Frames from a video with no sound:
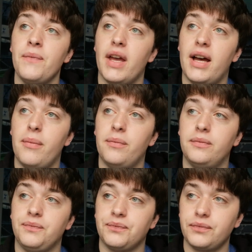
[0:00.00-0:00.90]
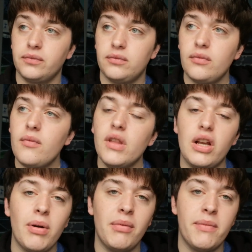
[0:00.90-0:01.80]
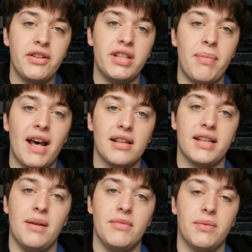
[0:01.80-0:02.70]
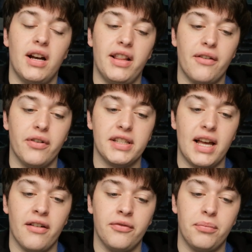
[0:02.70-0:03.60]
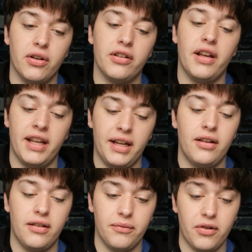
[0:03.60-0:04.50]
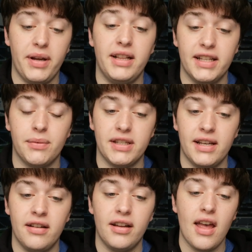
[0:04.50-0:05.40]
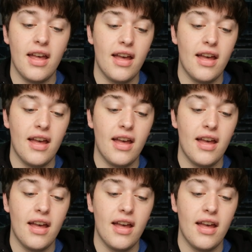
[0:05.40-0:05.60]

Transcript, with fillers: Um, you probably mentioned the Palace game as well in that first half, but I think for me this was it.